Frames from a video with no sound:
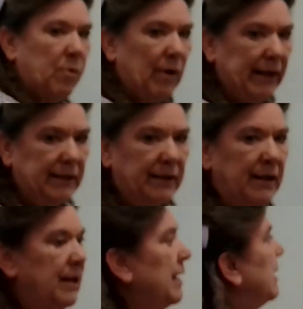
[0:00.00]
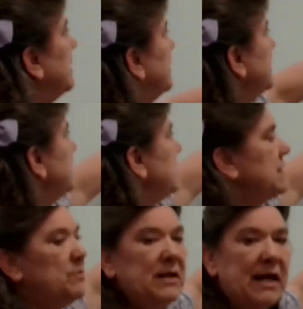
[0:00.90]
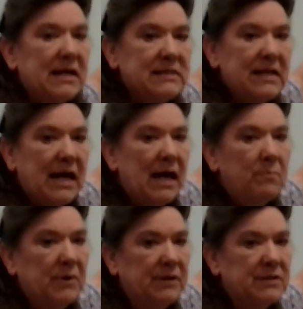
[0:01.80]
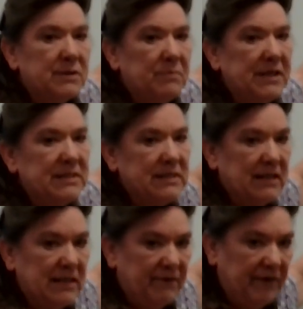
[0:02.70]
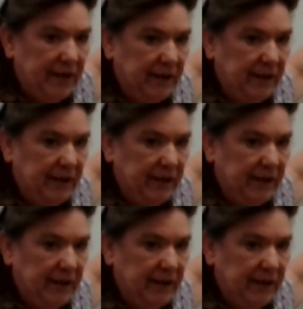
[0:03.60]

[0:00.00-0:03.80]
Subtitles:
point. This is what has to happen to be significant.